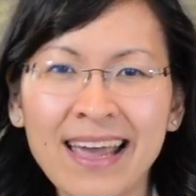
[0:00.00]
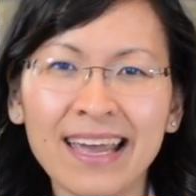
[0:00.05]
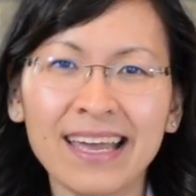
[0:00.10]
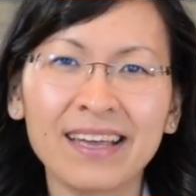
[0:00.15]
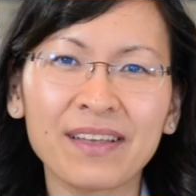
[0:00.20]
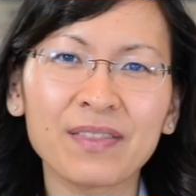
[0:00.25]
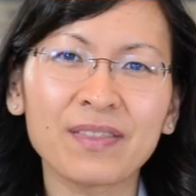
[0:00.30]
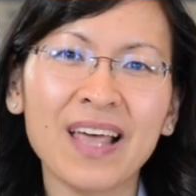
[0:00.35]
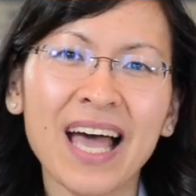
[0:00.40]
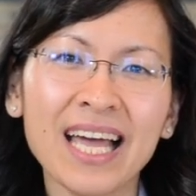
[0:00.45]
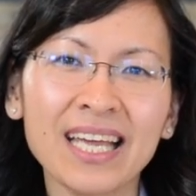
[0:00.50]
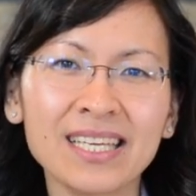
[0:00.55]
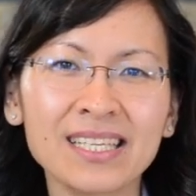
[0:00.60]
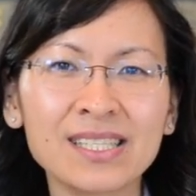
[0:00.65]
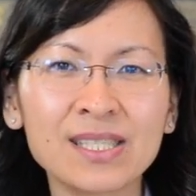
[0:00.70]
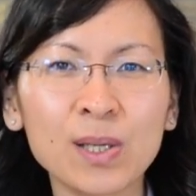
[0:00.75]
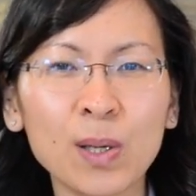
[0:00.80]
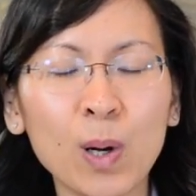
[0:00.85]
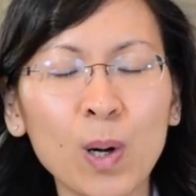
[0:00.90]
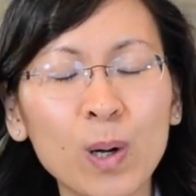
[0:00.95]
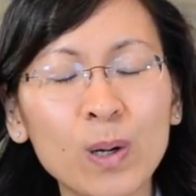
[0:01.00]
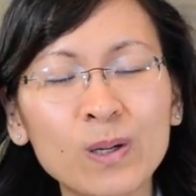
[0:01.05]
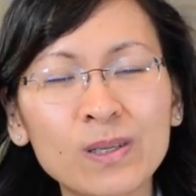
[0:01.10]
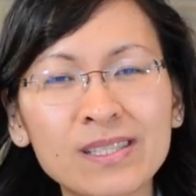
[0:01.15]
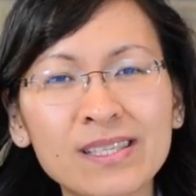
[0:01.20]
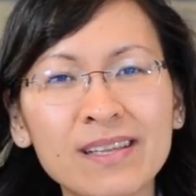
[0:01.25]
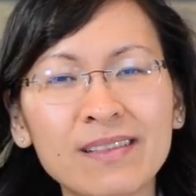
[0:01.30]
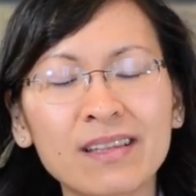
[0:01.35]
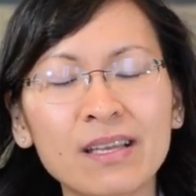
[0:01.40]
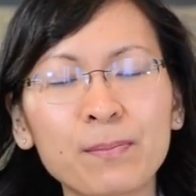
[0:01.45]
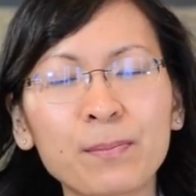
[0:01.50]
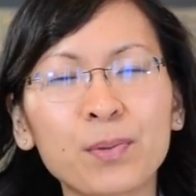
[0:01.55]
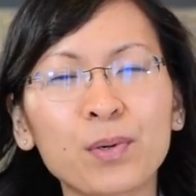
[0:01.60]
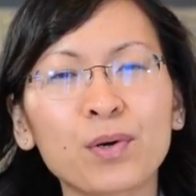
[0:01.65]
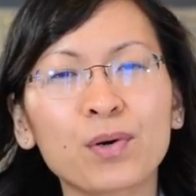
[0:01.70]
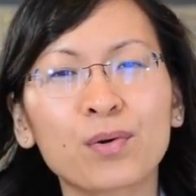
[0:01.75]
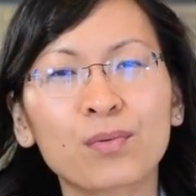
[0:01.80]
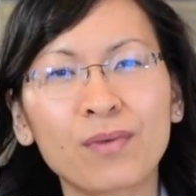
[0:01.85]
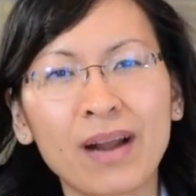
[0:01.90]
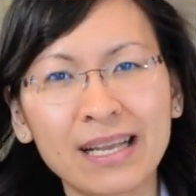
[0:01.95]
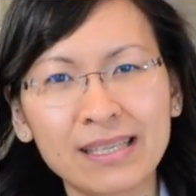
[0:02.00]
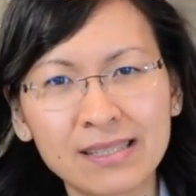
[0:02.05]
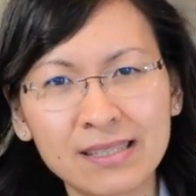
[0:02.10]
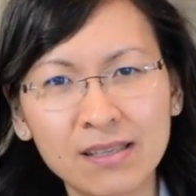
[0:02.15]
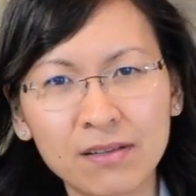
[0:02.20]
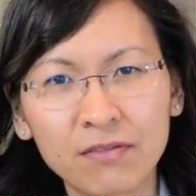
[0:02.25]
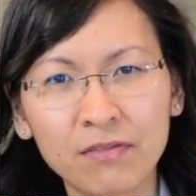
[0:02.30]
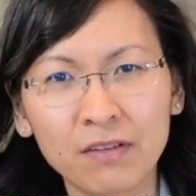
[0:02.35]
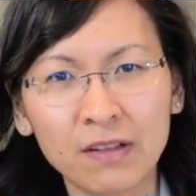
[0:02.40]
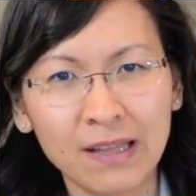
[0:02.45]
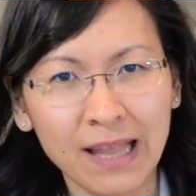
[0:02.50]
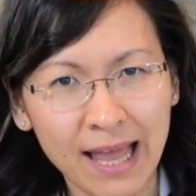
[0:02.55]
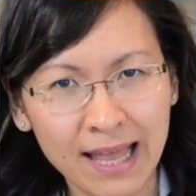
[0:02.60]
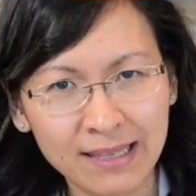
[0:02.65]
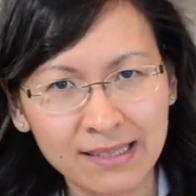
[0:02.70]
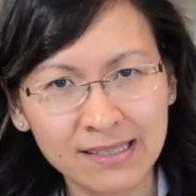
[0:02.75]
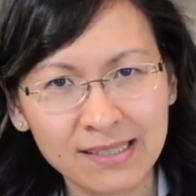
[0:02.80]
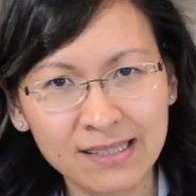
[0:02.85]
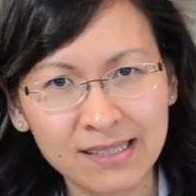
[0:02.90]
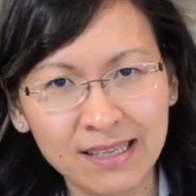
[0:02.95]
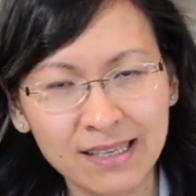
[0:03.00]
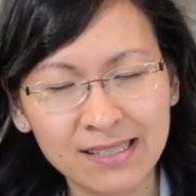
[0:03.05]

And that is called the progressive lens.